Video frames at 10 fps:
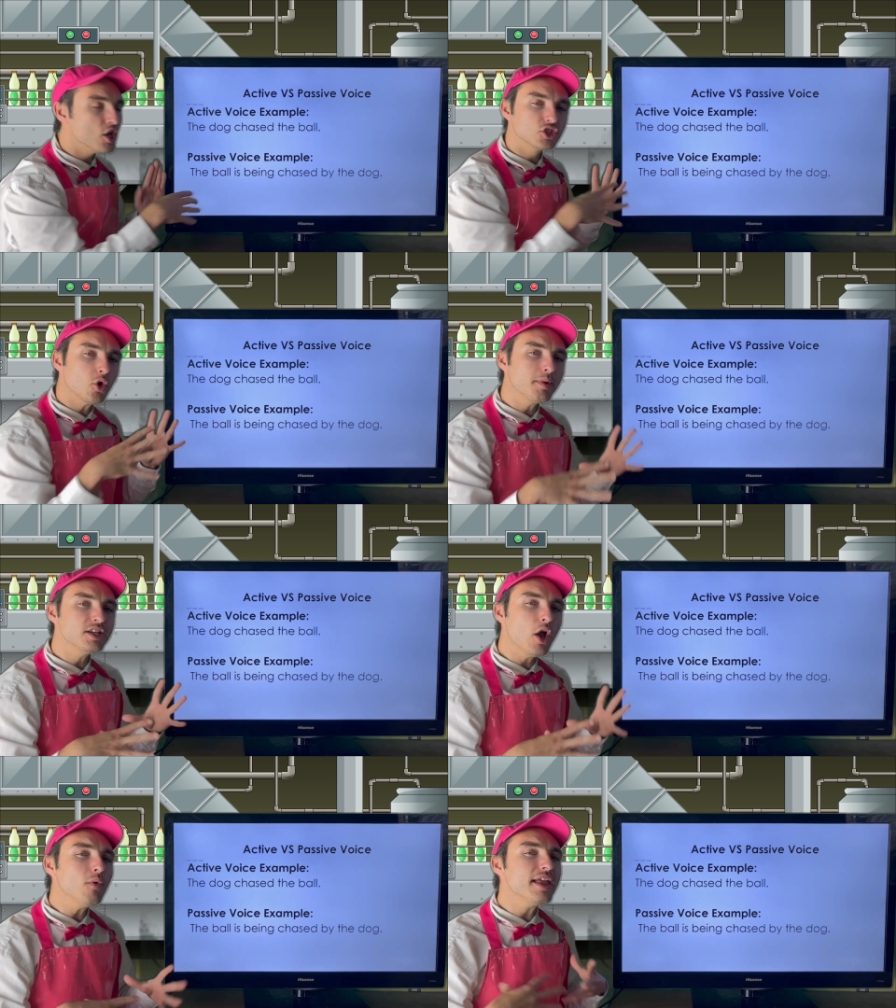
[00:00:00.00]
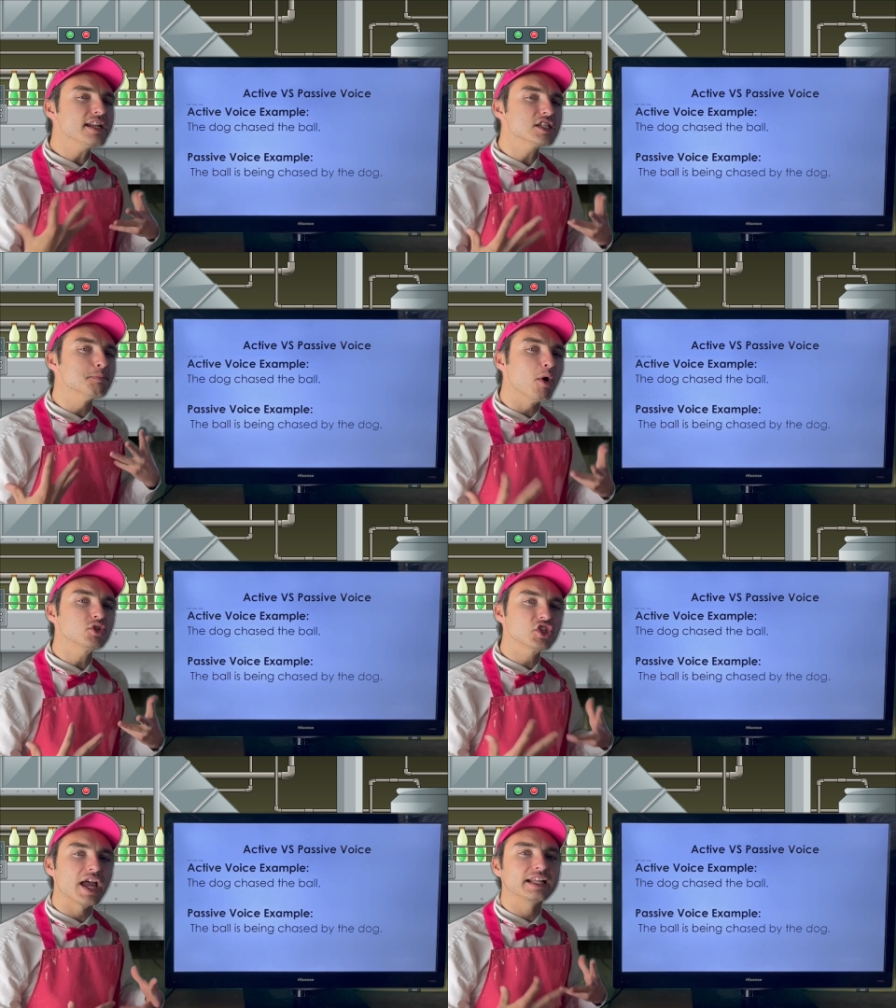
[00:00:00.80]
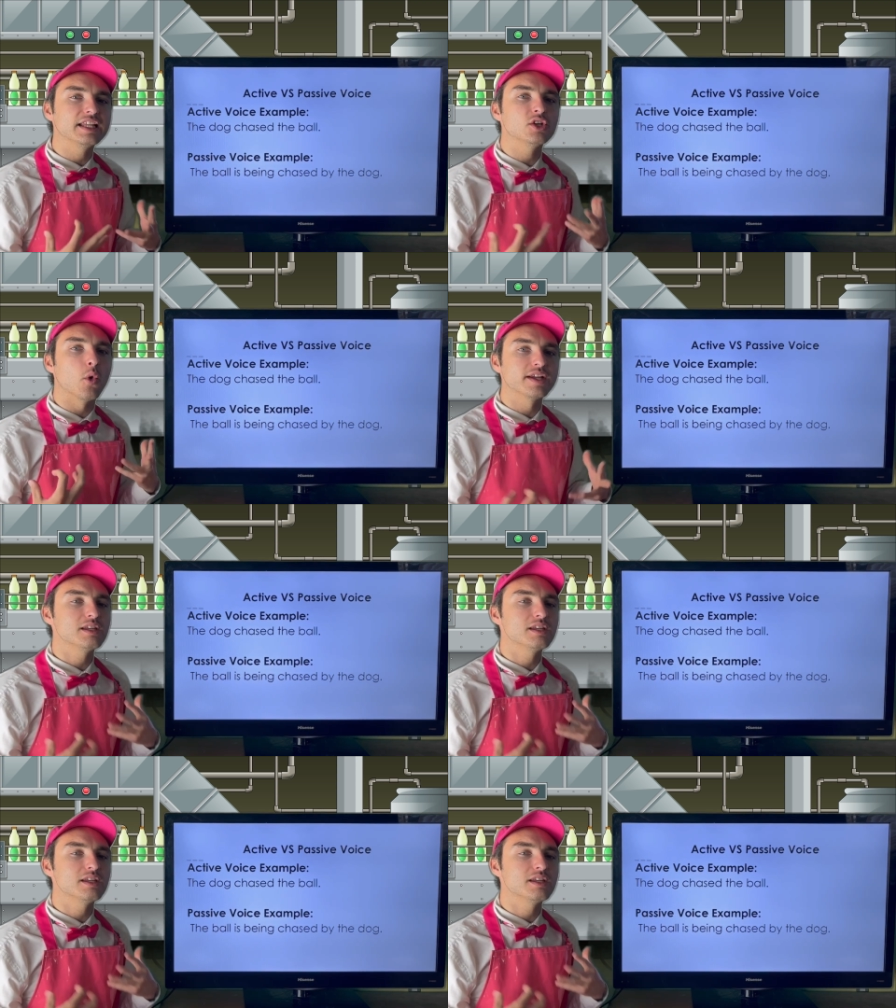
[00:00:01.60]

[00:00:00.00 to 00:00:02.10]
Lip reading: So we know that it's most likely going